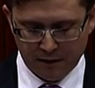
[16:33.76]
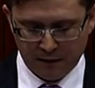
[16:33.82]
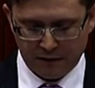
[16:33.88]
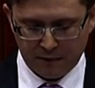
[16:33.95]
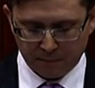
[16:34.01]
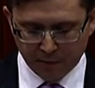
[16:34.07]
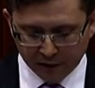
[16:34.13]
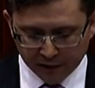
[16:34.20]

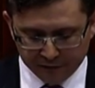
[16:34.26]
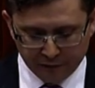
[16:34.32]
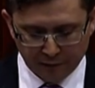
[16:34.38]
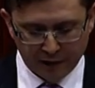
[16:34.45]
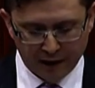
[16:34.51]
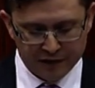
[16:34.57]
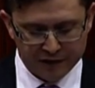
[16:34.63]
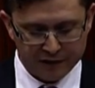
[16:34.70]
The
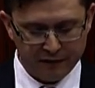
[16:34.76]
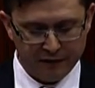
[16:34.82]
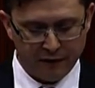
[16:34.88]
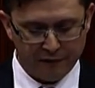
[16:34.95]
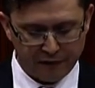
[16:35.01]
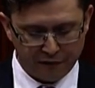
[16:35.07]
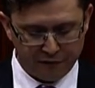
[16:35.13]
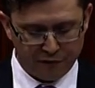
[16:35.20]
proliferation
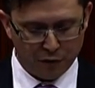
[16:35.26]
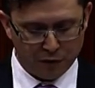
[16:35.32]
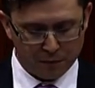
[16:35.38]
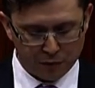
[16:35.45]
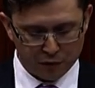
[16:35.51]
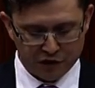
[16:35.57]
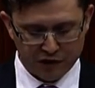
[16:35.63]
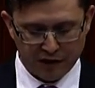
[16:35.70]
of
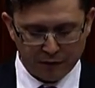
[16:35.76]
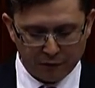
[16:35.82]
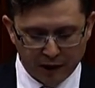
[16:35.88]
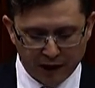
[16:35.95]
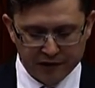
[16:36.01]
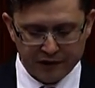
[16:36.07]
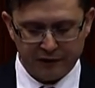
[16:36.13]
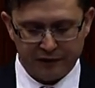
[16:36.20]
affordable
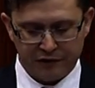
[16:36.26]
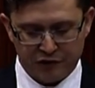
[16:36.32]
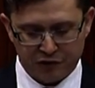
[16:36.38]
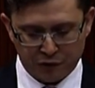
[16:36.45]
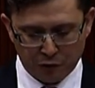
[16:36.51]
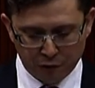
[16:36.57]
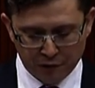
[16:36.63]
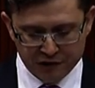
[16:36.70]
generation and
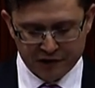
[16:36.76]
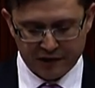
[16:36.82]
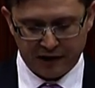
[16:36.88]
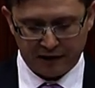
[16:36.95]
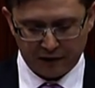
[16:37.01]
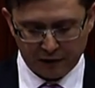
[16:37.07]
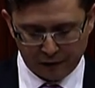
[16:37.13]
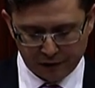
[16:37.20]
storage
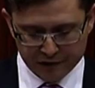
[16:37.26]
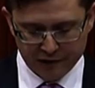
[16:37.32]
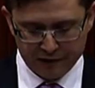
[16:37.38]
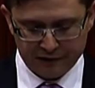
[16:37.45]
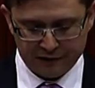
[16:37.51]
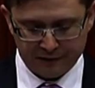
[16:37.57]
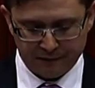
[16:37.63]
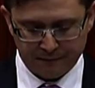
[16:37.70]

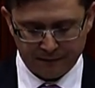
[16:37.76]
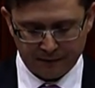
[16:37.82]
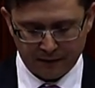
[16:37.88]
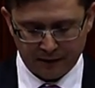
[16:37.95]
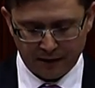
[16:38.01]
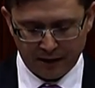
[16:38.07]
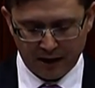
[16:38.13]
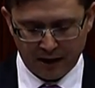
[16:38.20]
technologies
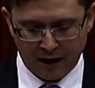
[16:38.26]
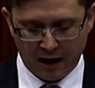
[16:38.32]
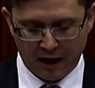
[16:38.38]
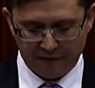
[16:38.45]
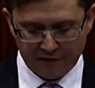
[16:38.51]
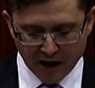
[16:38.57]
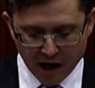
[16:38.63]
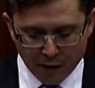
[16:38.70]

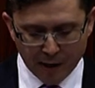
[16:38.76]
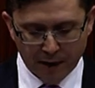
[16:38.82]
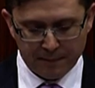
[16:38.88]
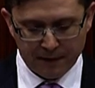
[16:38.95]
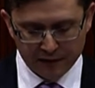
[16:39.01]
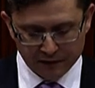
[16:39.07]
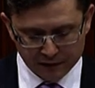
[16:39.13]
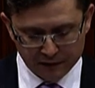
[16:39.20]
have now
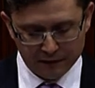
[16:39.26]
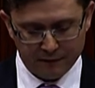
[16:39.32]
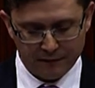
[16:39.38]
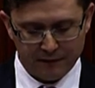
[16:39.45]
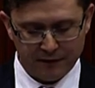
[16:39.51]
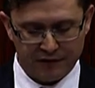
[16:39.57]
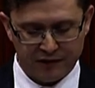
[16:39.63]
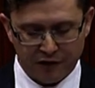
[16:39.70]
upended
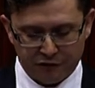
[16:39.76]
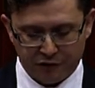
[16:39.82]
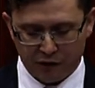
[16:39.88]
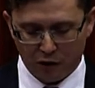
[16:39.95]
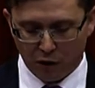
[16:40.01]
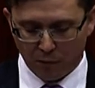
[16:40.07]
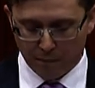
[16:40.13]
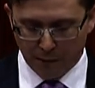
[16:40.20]
the
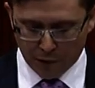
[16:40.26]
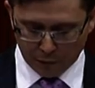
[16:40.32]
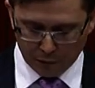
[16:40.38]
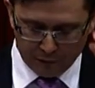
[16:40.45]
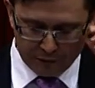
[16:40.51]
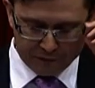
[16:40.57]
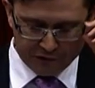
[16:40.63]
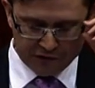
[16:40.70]
century-old
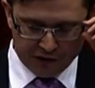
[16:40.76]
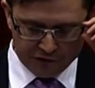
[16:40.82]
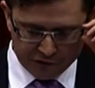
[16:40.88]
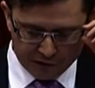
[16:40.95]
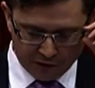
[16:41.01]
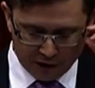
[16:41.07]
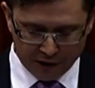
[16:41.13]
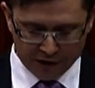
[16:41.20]
model of
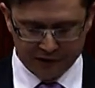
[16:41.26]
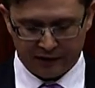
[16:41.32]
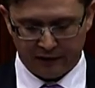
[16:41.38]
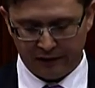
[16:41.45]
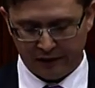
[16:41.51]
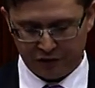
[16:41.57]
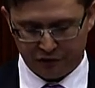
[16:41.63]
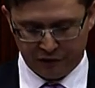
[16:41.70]
centralised
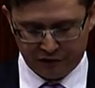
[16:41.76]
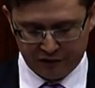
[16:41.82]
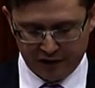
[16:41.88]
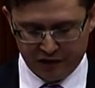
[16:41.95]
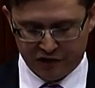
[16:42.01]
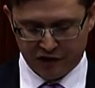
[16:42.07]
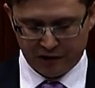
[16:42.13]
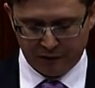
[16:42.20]

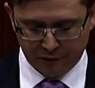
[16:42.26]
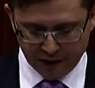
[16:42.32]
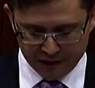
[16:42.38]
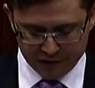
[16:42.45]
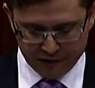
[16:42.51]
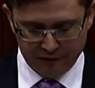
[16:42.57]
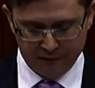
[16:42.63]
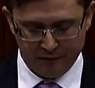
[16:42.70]
electricity
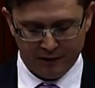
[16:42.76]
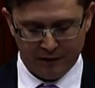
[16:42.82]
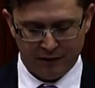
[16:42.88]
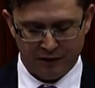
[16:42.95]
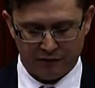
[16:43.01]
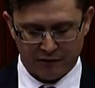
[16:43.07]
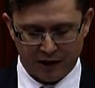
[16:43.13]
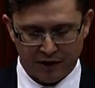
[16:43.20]
generation,
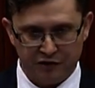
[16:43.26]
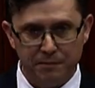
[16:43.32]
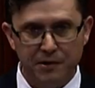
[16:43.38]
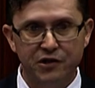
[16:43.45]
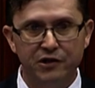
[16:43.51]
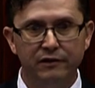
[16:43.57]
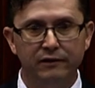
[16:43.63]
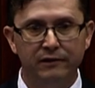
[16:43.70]

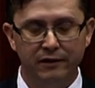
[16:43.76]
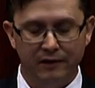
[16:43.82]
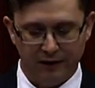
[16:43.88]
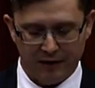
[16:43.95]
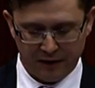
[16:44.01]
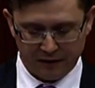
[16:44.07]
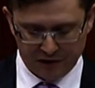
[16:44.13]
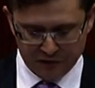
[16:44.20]
transmission,
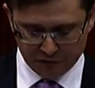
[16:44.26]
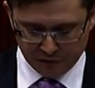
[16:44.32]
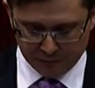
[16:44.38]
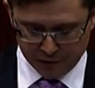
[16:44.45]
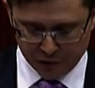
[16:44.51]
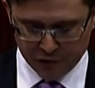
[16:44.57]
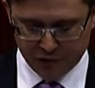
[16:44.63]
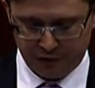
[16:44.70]
and
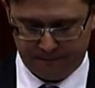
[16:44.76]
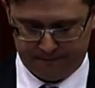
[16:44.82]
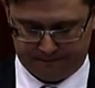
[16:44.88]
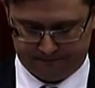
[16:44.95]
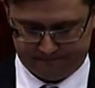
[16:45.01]
distribution.